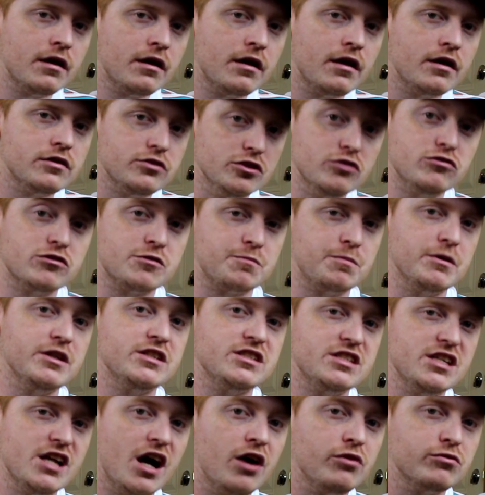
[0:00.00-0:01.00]
you speak
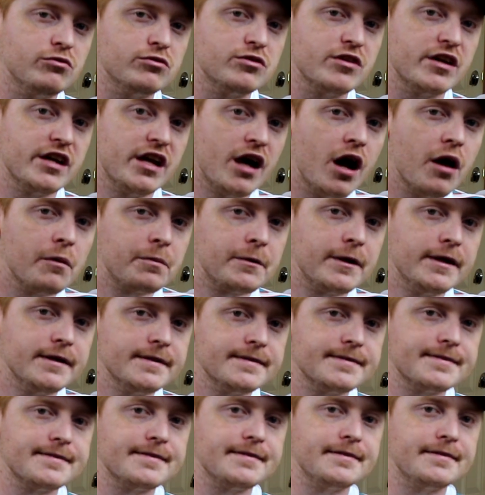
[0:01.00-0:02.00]
DeAndre
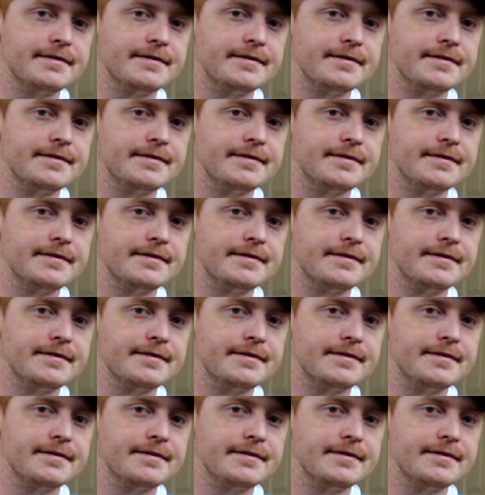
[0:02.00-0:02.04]
Hopkins.